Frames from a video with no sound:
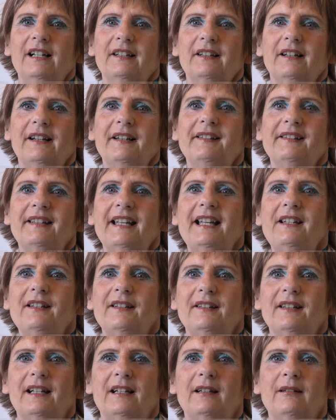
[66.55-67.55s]
and I say
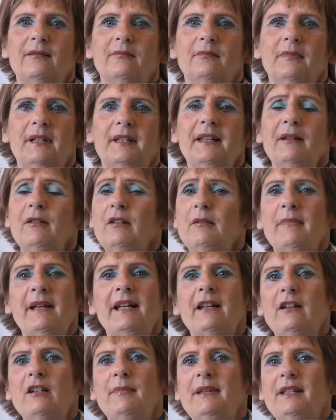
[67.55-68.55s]
to them, and they
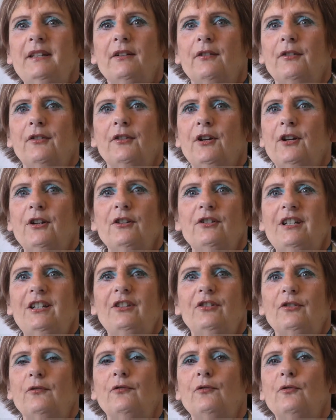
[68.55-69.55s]
may only be in their
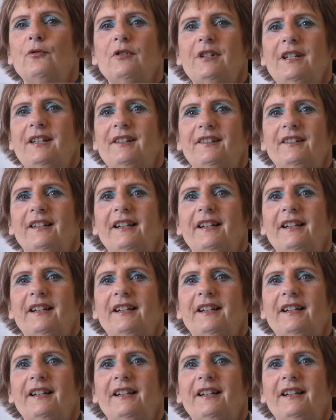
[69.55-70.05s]
30s or 40s,